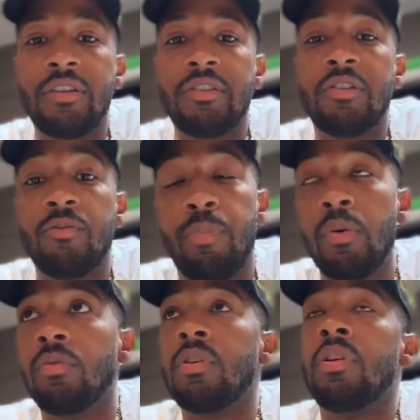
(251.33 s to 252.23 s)
There's a
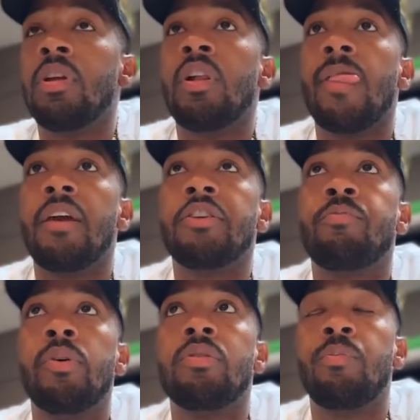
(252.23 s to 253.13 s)
spook. And
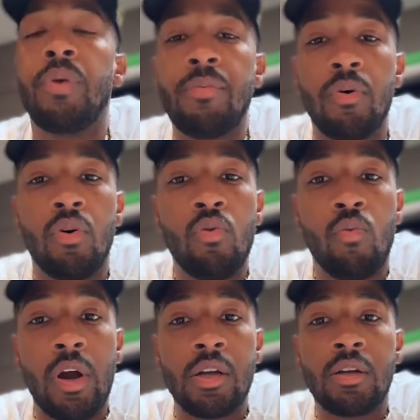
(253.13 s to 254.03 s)
spooks are people
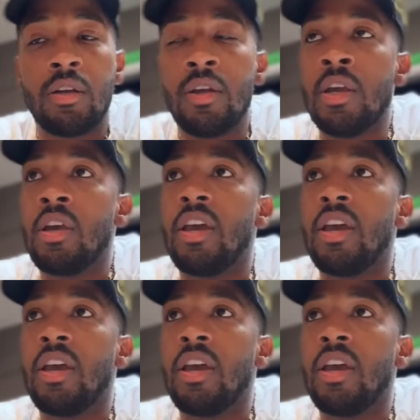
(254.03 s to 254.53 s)
who work